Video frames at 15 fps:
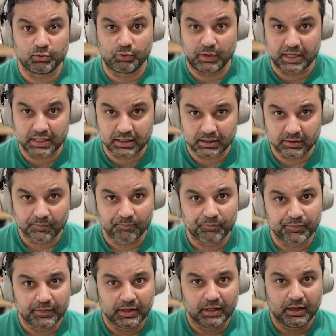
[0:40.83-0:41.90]
week,
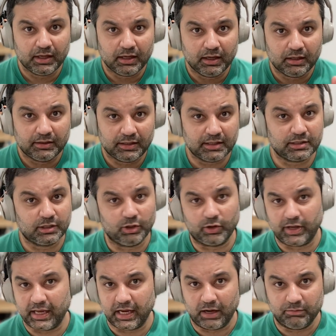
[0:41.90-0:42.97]
things are
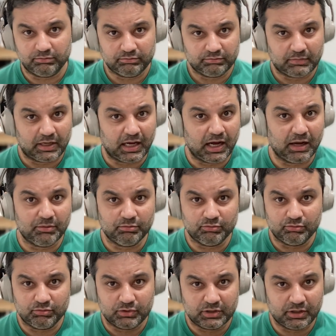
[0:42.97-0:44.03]
looking up.
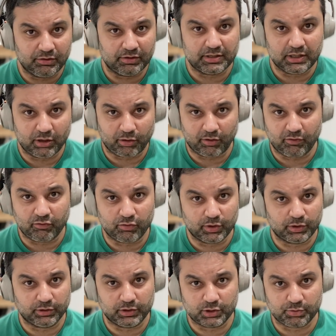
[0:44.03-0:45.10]
I'm seriously looking
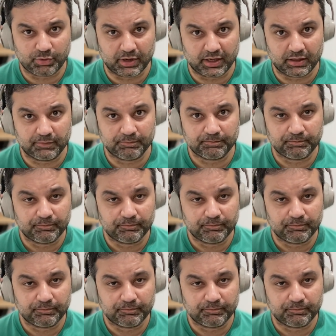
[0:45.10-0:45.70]
forward to the spring.